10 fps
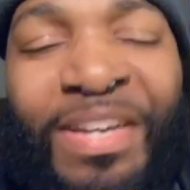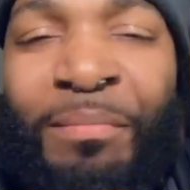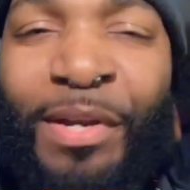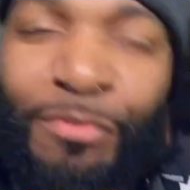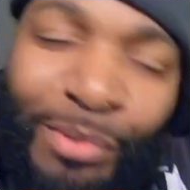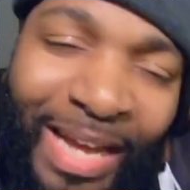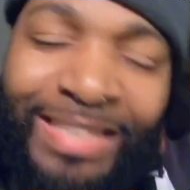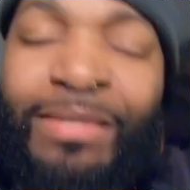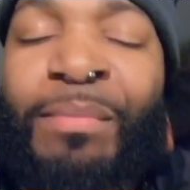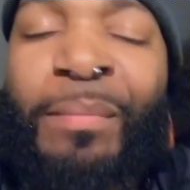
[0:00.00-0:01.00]
But if you
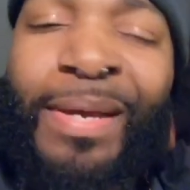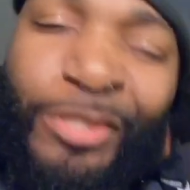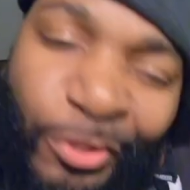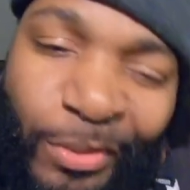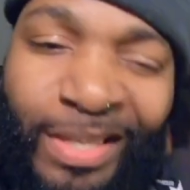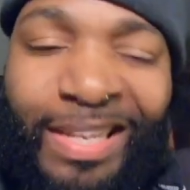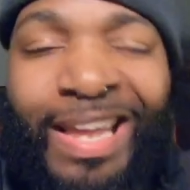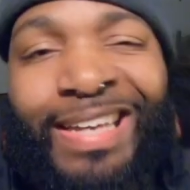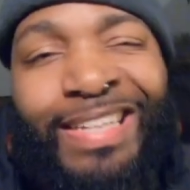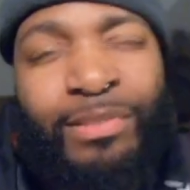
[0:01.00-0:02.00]
liked it, man, make sure you hit
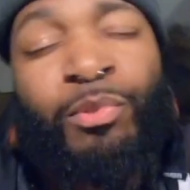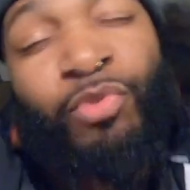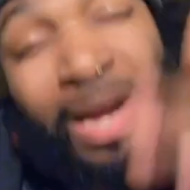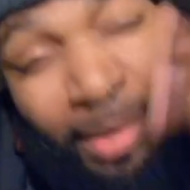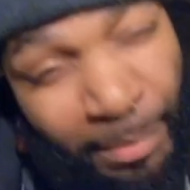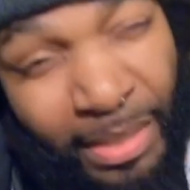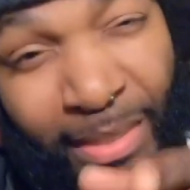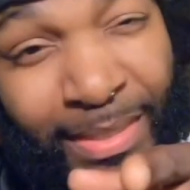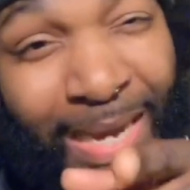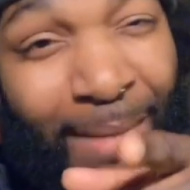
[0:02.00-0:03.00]
like, hit subscribe, hit me in
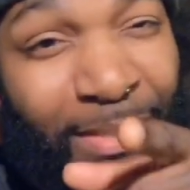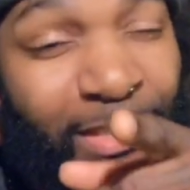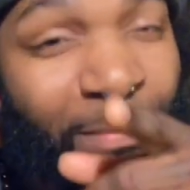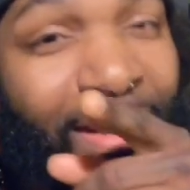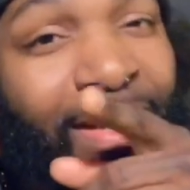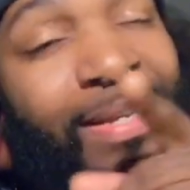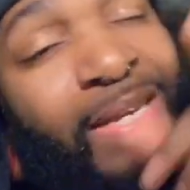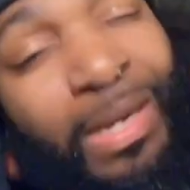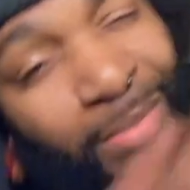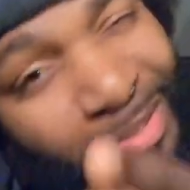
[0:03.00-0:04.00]
the comments, man. I'm
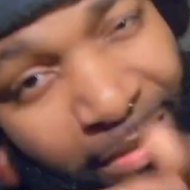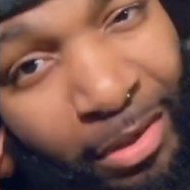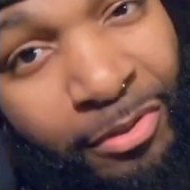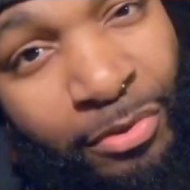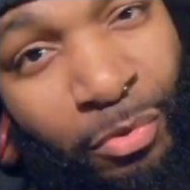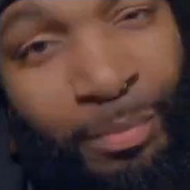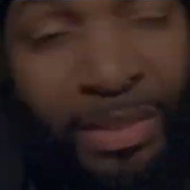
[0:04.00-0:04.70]
gonna see y'all soon,